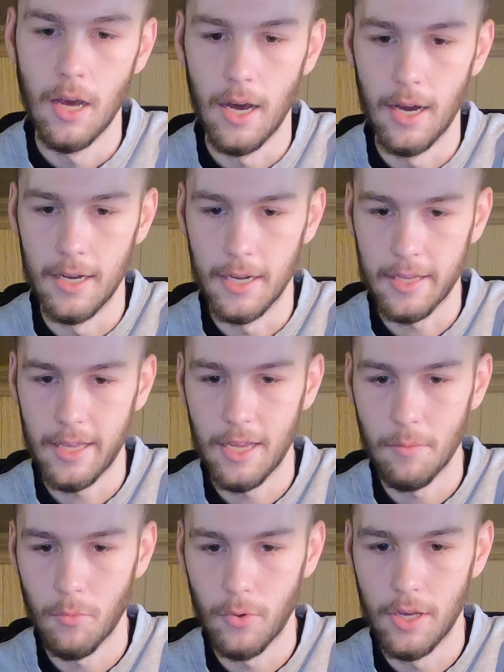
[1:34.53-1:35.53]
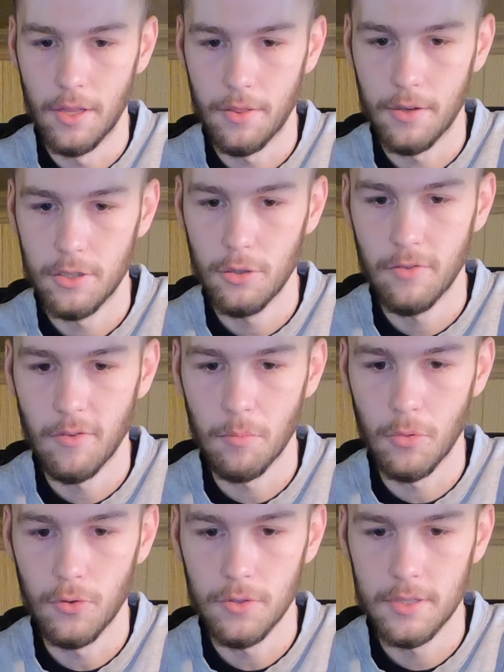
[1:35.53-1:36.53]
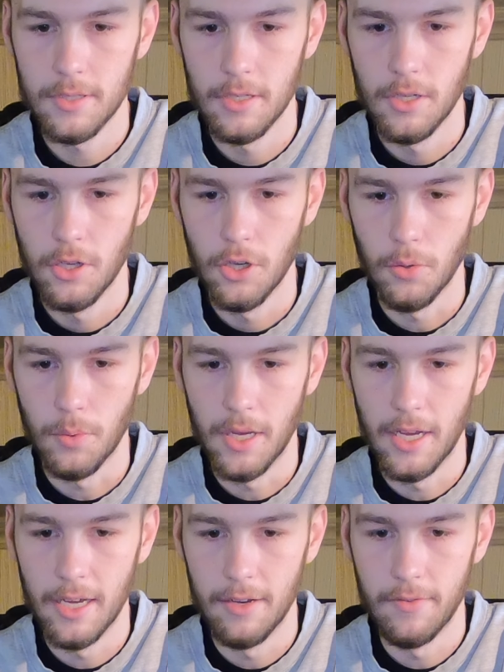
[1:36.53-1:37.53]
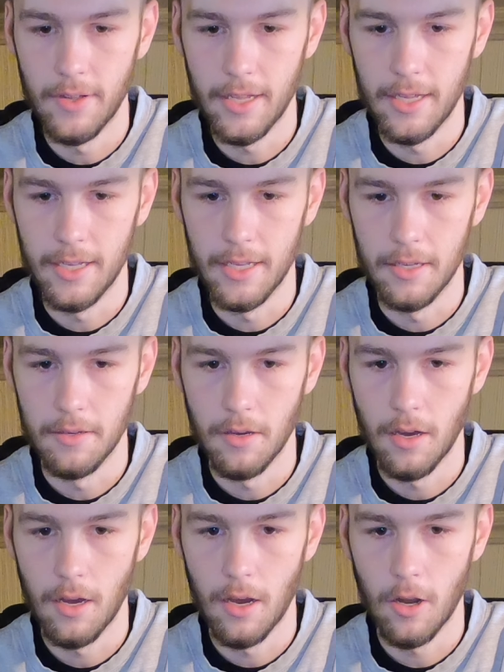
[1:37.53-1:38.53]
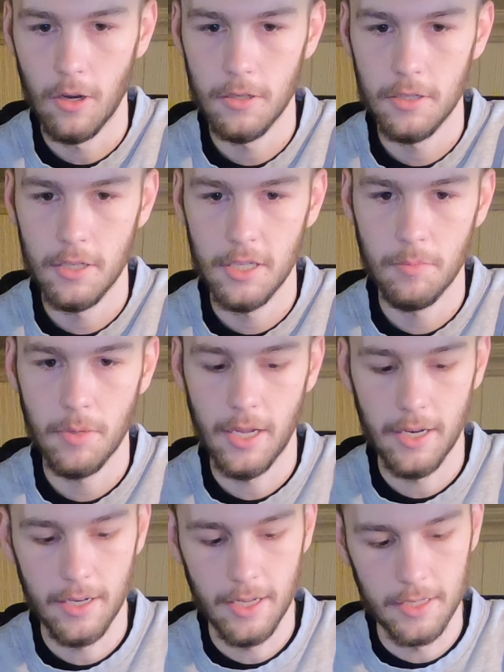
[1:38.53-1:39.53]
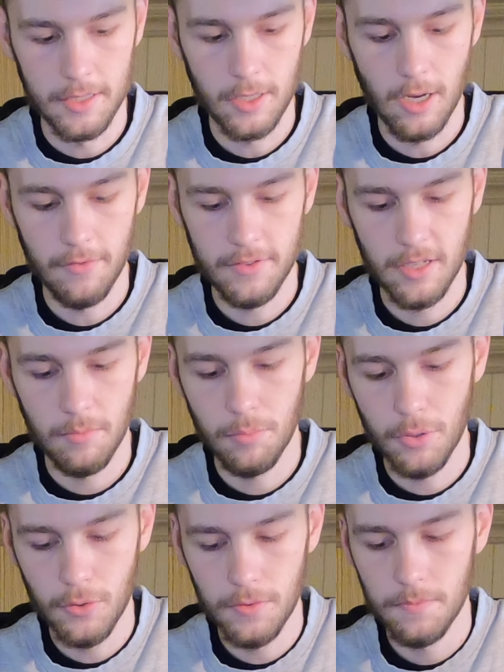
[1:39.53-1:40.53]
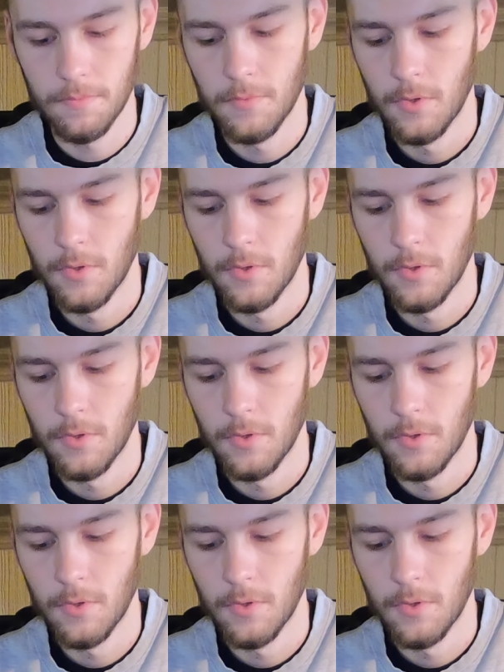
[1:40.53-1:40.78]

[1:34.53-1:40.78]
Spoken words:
And it came with two different bolts. We have a hard tip and a soft tip bolt.